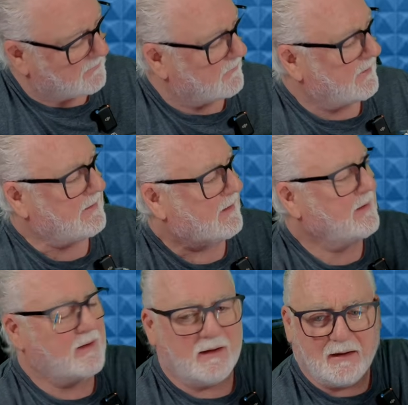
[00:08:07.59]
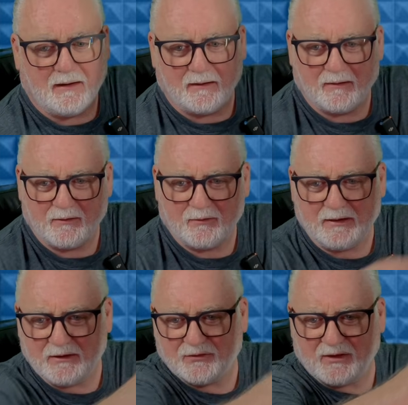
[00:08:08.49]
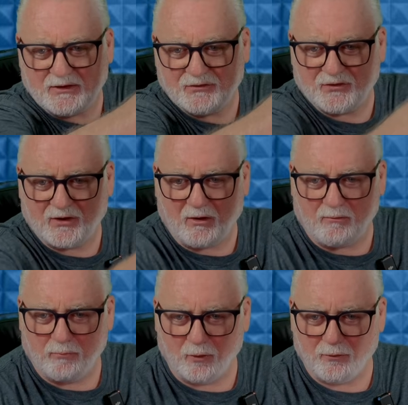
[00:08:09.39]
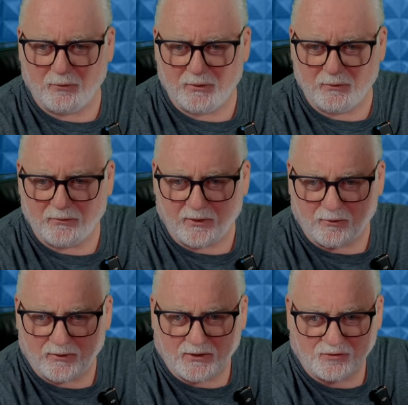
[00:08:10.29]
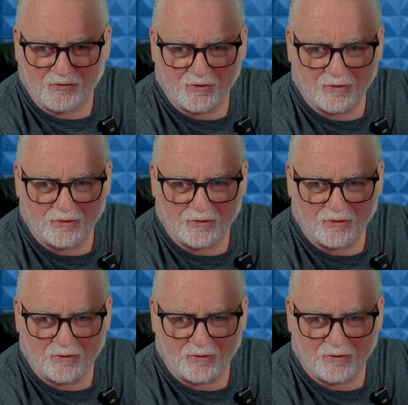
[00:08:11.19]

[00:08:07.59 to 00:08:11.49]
Right, and these things just lit up blue and now they're orange.